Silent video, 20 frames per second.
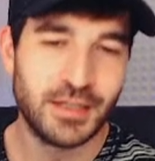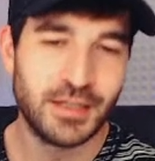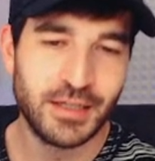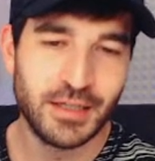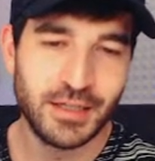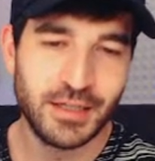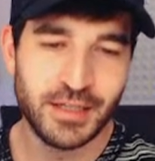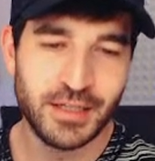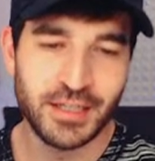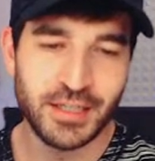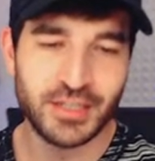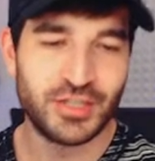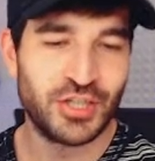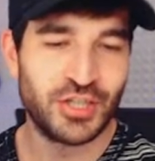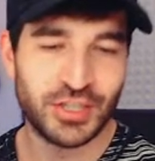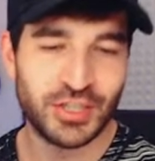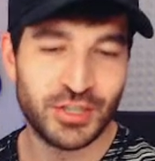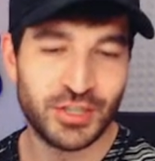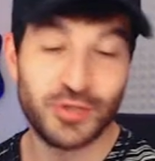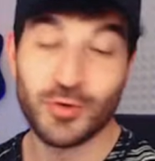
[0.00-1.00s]
It's just
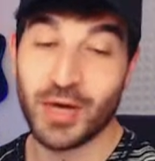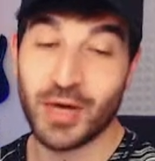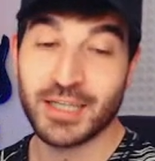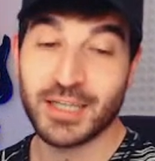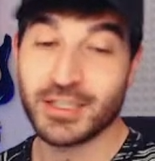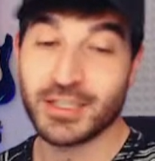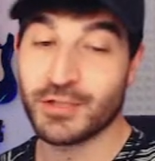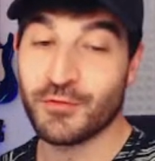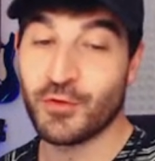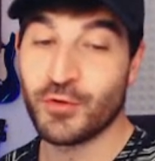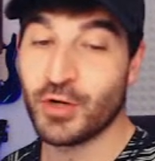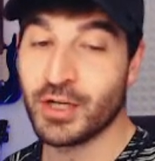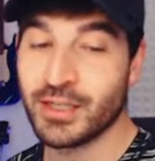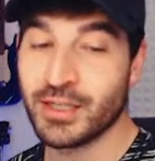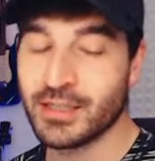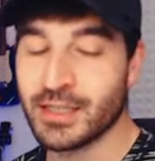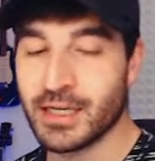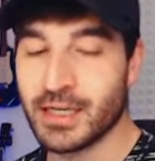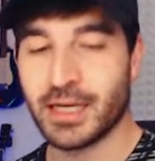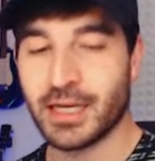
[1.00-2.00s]
you asked for it and I
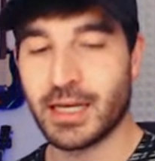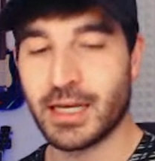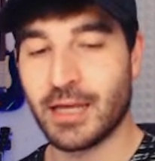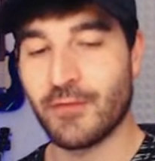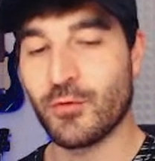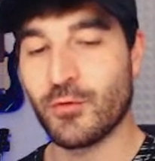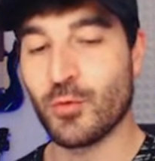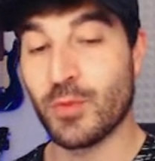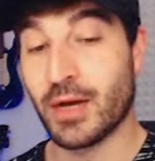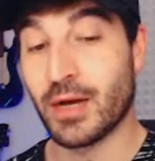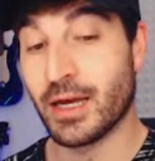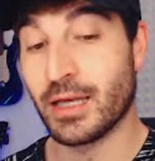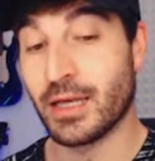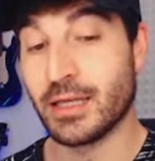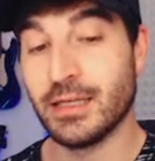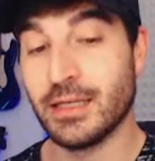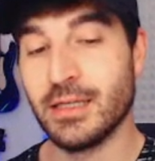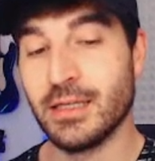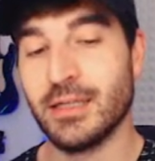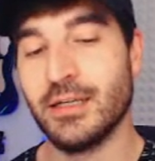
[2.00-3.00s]
gave you my
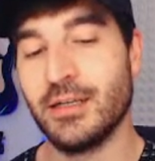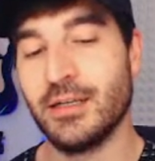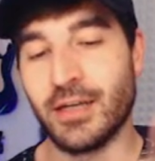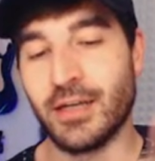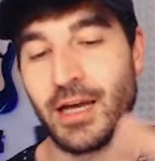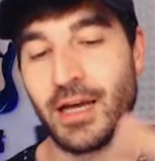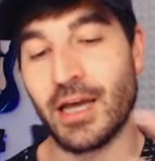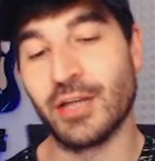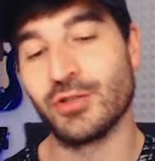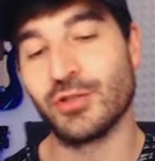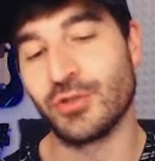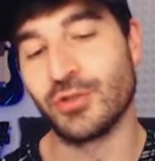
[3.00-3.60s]
answer.